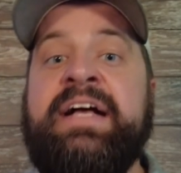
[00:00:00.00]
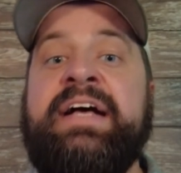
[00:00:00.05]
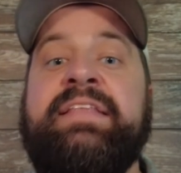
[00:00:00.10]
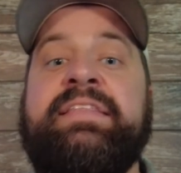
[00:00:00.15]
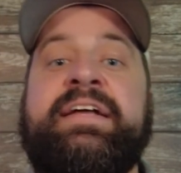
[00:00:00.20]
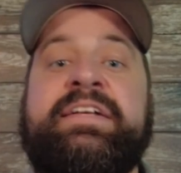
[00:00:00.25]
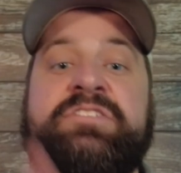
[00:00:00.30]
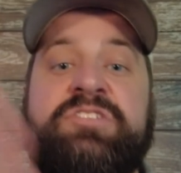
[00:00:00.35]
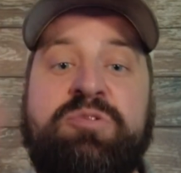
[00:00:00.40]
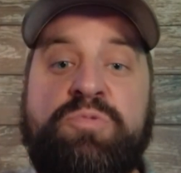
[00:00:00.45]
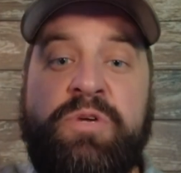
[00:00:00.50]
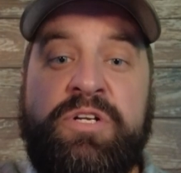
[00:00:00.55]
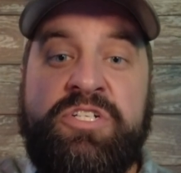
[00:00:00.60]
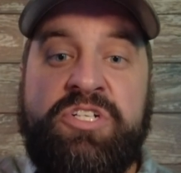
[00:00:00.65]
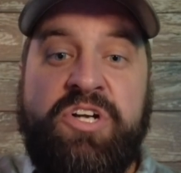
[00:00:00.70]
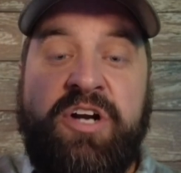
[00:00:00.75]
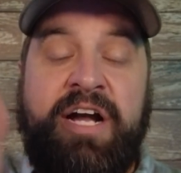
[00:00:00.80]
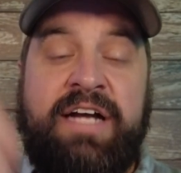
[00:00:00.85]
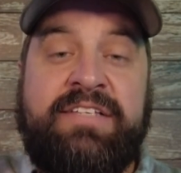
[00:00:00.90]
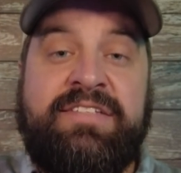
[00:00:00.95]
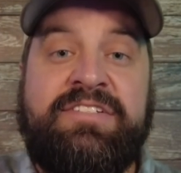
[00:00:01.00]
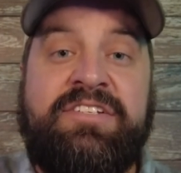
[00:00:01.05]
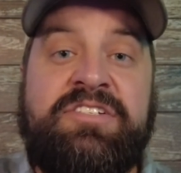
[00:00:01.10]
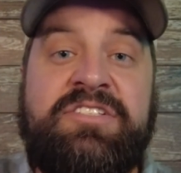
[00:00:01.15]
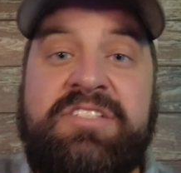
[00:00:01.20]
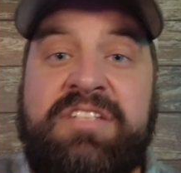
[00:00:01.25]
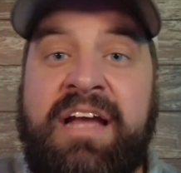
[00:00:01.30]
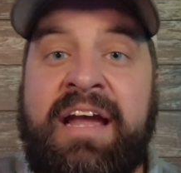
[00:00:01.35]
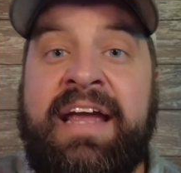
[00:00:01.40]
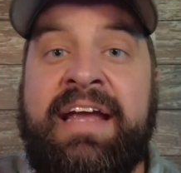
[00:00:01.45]
And that switchgrass
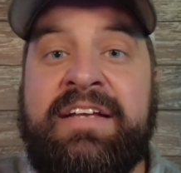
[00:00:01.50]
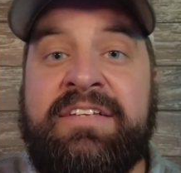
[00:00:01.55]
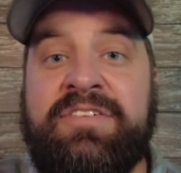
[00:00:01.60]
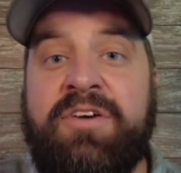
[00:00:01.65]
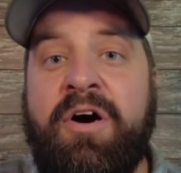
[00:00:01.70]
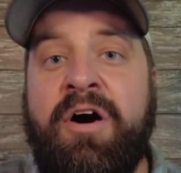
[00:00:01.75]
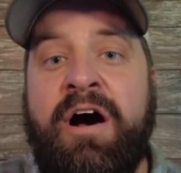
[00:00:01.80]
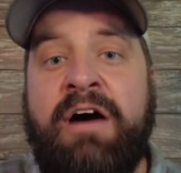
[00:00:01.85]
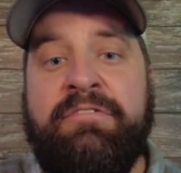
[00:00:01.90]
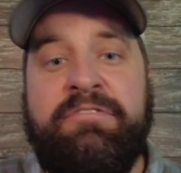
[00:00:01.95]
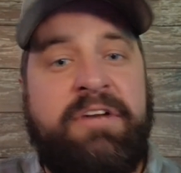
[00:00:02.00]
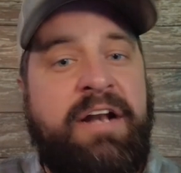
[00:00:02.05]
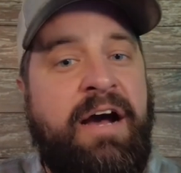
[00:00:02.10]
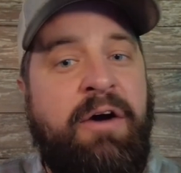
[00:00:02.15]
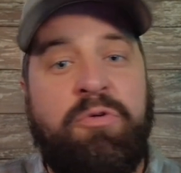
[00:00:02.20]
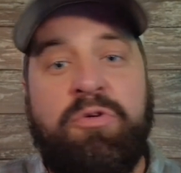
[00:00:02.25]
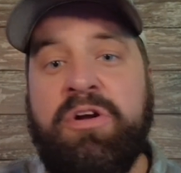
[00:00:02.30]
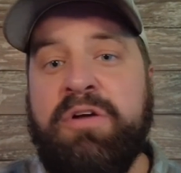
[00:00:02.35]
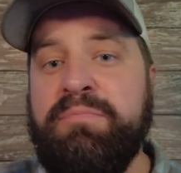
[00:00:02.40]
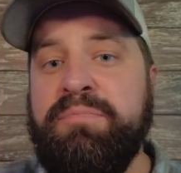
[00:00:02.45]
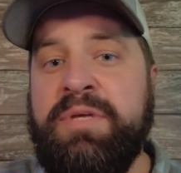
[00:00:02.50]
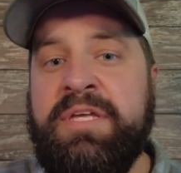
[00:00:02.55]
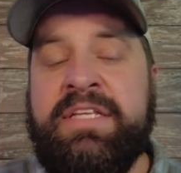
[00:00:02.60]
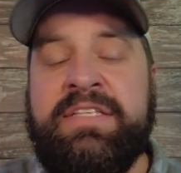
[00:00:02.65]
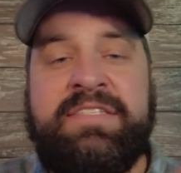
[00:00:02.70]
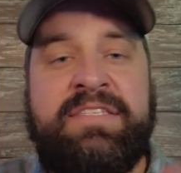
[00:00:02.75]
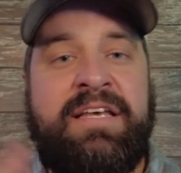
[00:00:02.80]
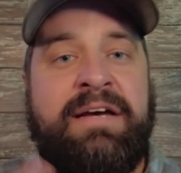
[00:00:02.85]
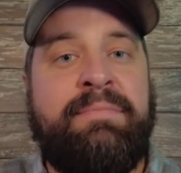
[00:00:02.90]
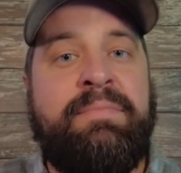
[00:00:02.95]
just takes off and
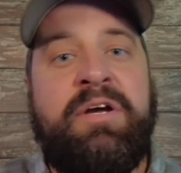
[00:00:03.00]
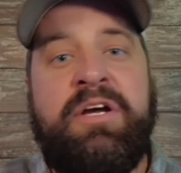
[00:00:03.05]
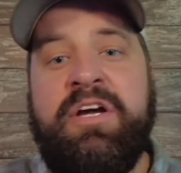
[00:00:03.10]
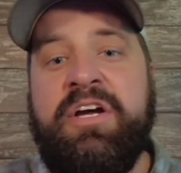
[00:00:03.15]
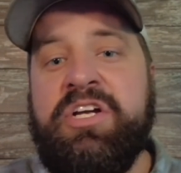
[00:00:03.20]
outcompetes them,